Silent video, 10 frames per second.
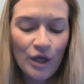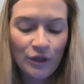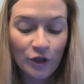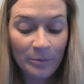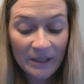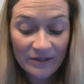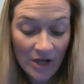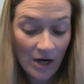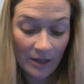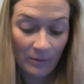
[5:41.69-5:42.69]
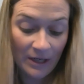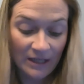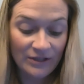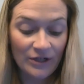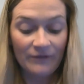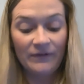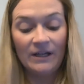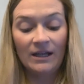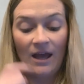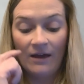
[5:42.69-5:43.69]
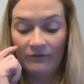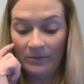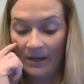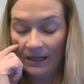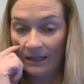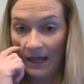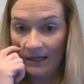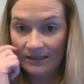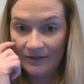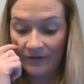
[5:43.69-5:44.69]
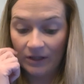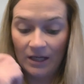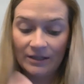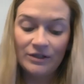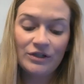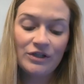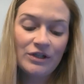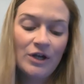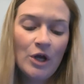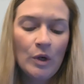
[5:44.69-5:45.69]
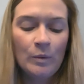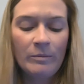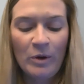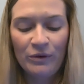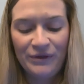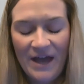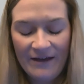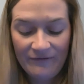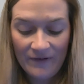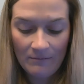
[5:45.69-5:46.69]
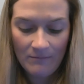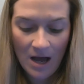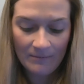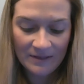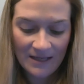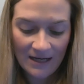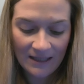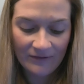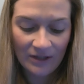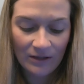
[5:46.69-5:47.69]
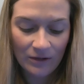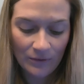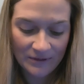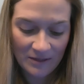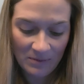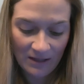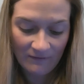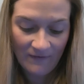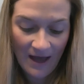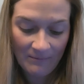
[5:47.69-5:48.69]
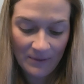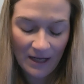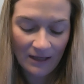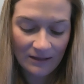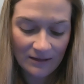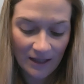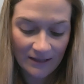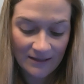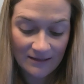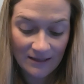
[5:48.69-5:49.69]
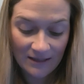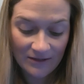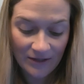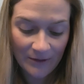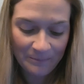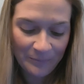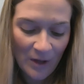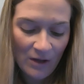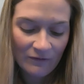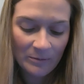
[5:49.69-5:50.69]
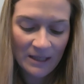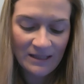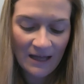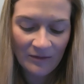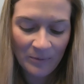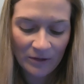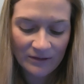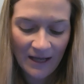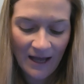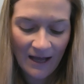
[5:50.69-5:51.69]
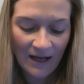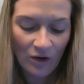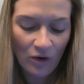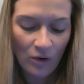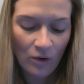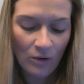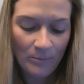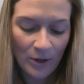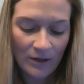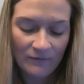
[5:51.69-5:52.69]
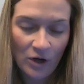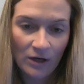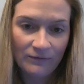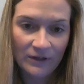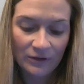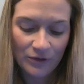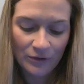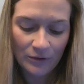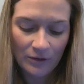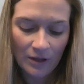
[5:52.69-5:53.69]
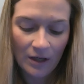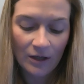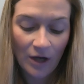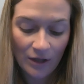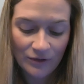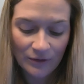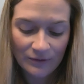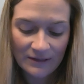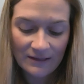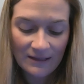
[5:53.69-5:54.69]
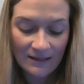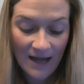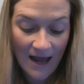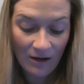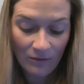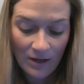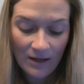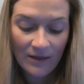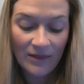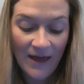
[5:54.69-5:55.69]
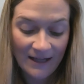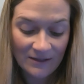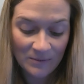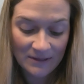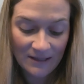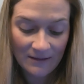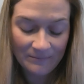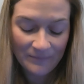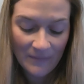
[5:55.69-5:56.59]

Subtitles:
You'll be sorry when I start feeding everybody lettuce for lunch. We both laugh. Mom's not even close to being fat, but I like to tease her. For my 10th birthday, I got a whole book of Garfield cartoons. Now, that's what's up.